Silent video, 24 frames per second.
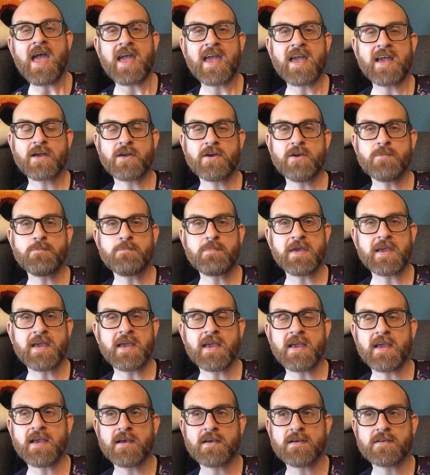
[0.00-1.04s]
It could
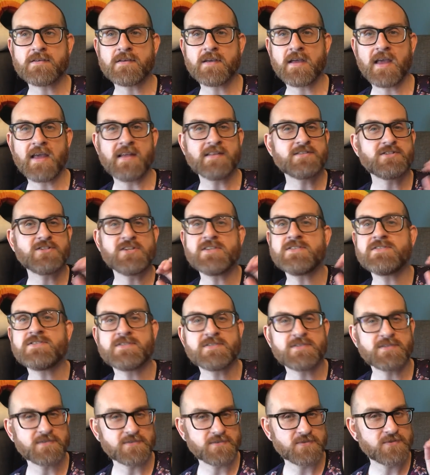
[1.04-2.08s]
be, it's
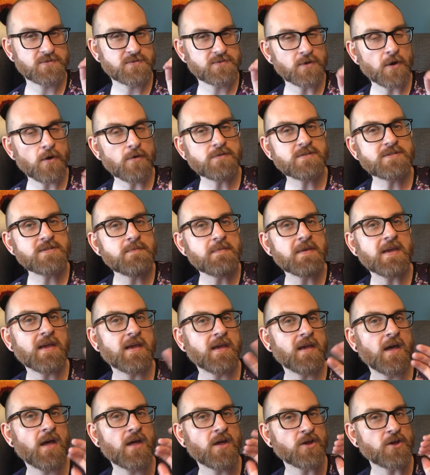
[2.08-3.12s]
just so to
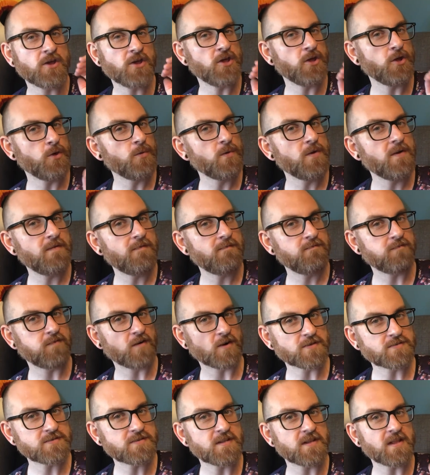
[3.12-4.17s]
me
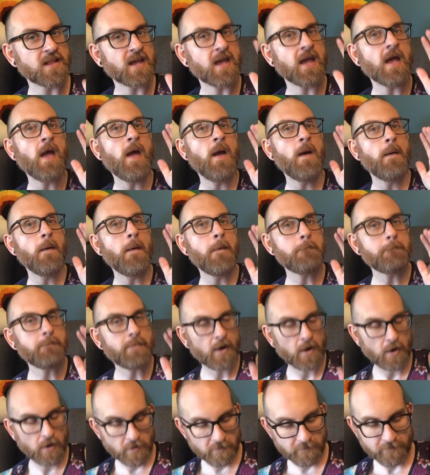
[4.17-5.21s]
universally
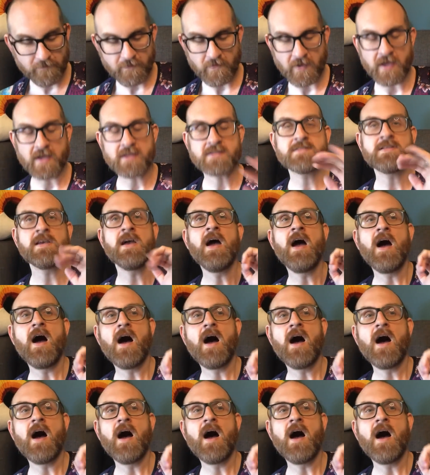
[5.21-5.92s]
perfect.